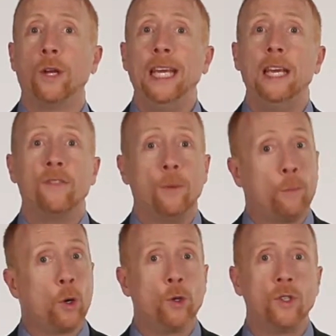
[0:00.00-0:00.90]
E of the
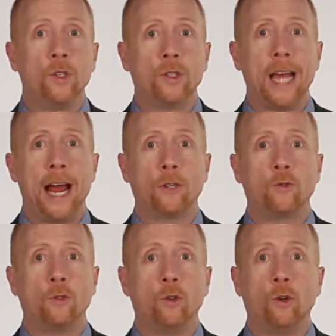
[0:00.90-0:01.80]
personal tax
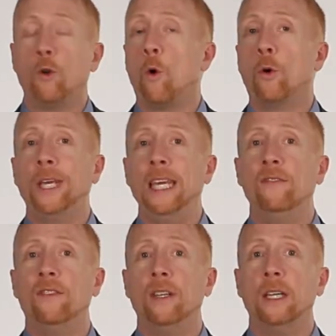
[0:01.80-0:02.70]
return, or
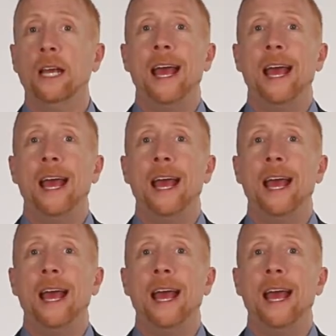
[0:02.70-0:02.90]
even